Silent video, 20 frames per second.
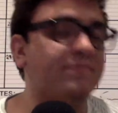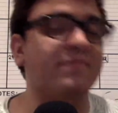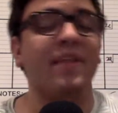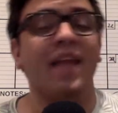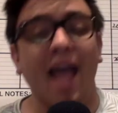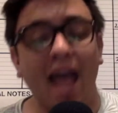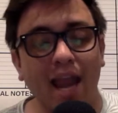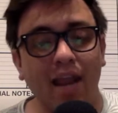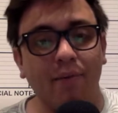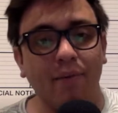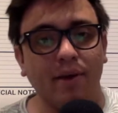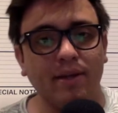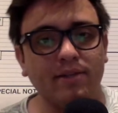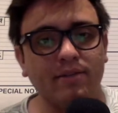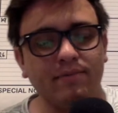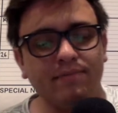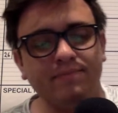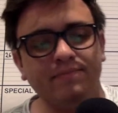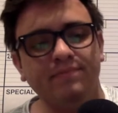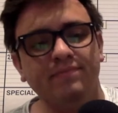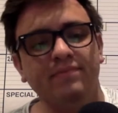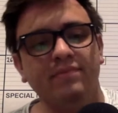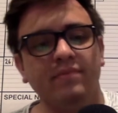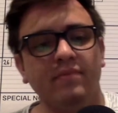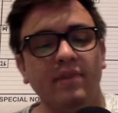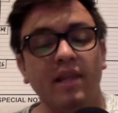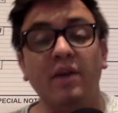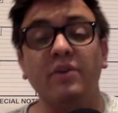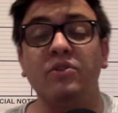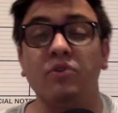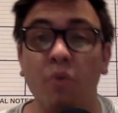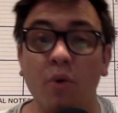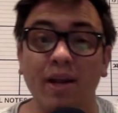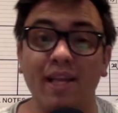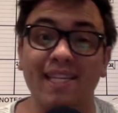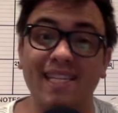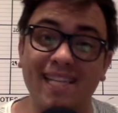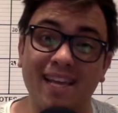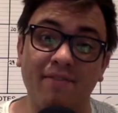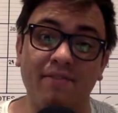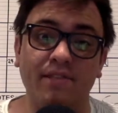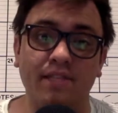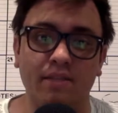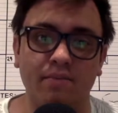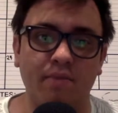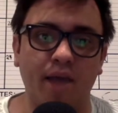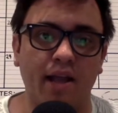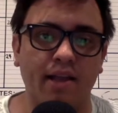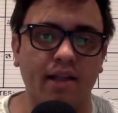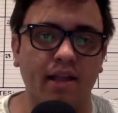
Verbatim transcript: Anyways, that was 2017 back then.